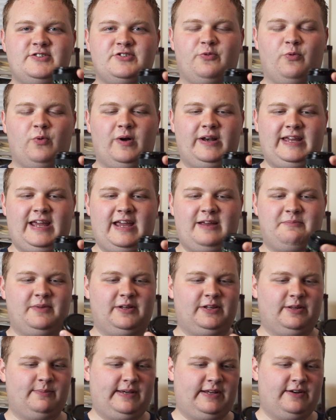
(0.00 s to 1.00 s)
28mm
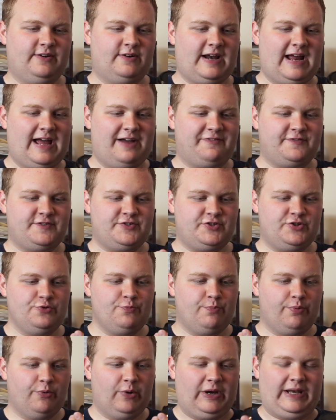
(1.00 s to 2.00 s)

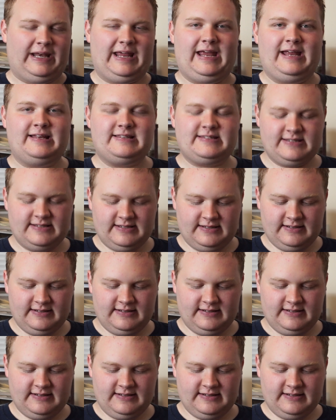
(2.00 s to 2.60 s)
f2.8.